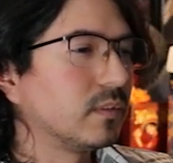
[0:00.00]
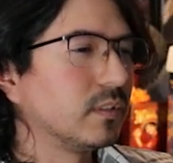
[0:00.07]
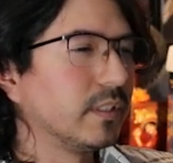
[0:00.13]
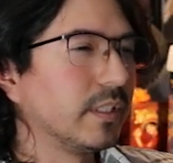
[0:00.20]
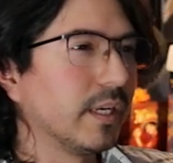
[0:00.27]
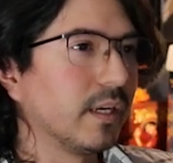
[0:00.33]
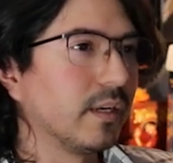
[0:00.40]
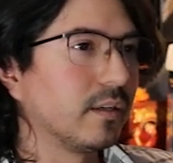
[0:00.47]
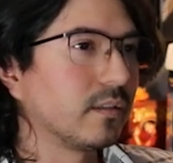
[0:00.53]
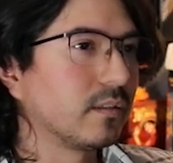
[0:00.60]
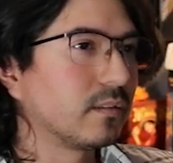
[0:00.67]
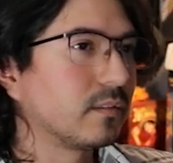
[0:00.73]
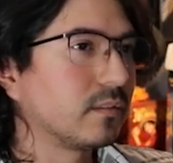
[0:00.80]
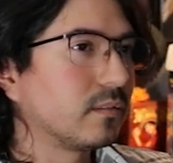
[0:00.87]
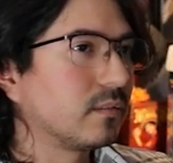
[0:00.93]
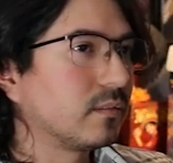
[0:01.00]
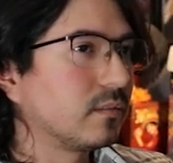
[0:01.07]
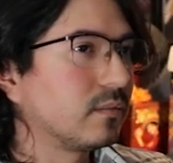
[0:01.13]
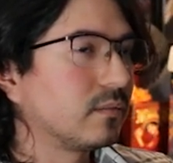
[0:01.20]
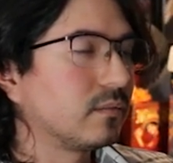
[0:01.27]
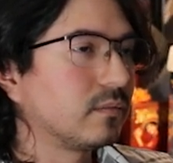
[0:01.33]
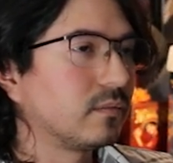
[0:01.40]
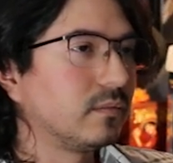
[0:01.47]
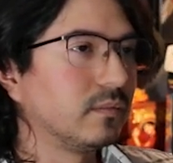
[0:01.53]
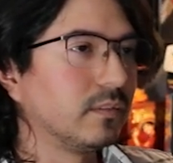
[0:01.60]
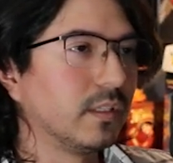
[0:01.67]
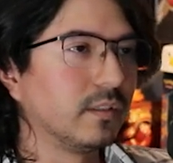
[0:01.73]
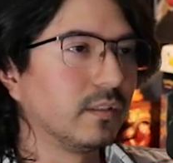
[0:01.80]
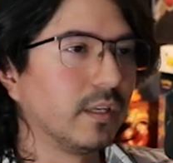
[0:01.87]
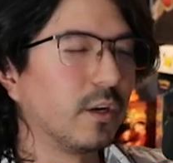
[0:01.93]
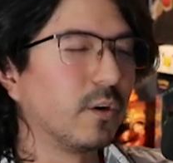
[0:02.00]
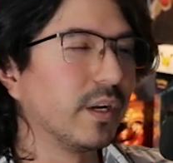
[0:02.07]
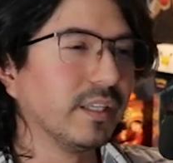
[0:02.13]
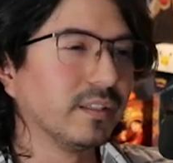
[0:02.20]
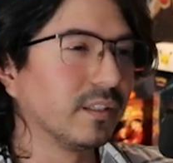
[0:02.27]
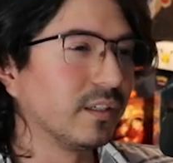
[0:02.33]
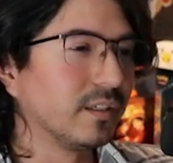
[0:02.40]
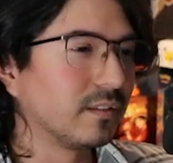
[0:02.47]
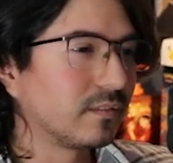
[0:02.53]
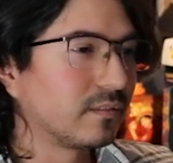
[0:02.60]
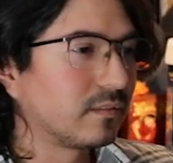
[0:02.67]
Yeah. I don't hate that.